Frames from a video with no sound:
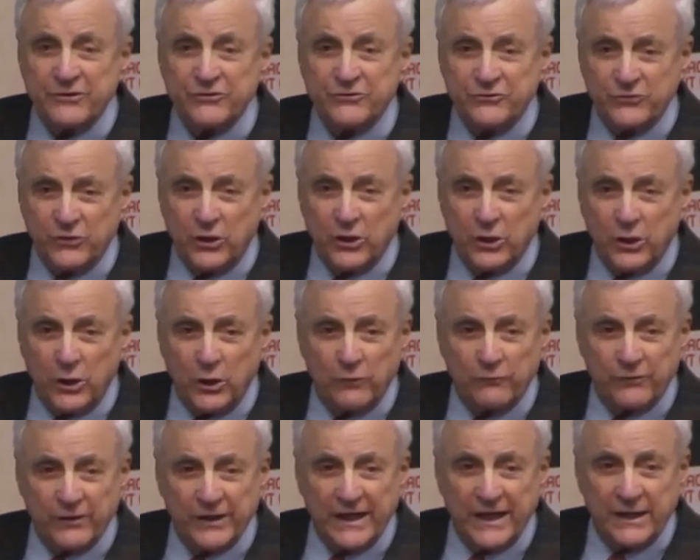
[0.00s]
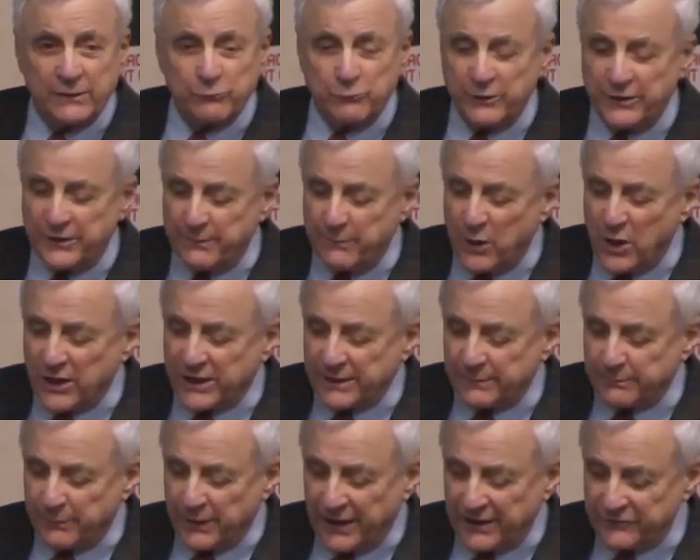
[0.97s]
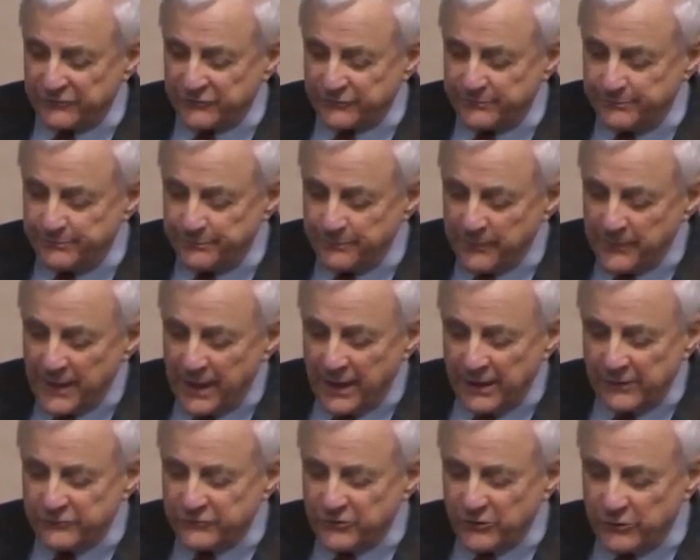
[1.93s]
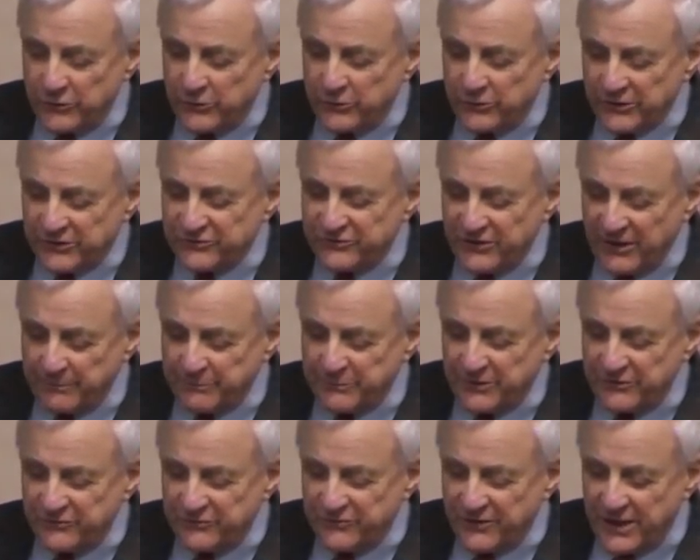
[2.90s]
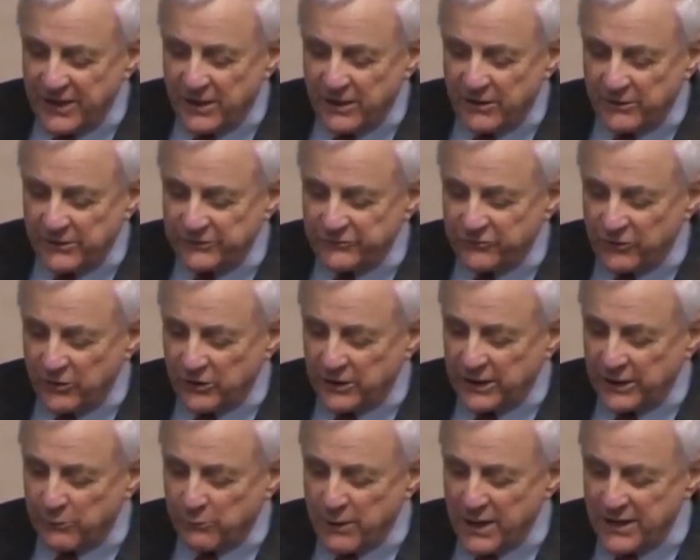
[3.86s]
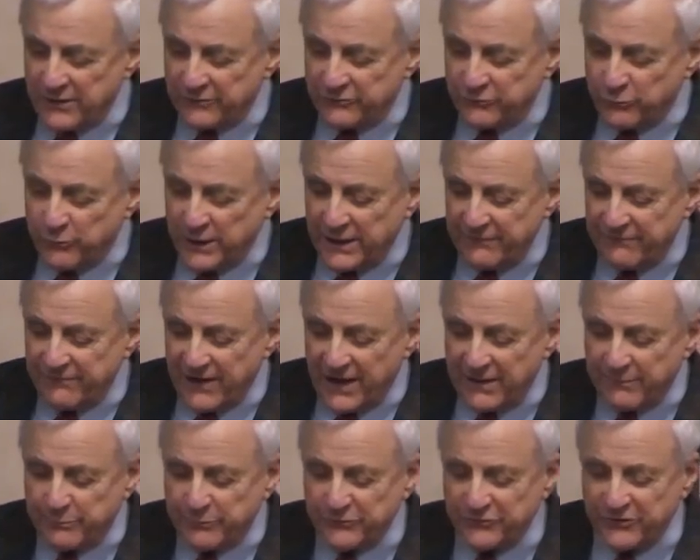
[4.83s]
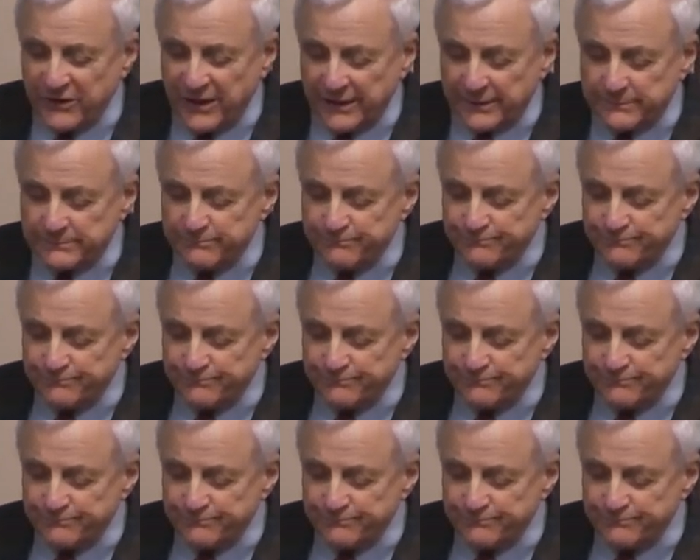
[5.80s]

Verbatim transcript: to start all over again with the marketplace. And so your acceptance there is only around 25%.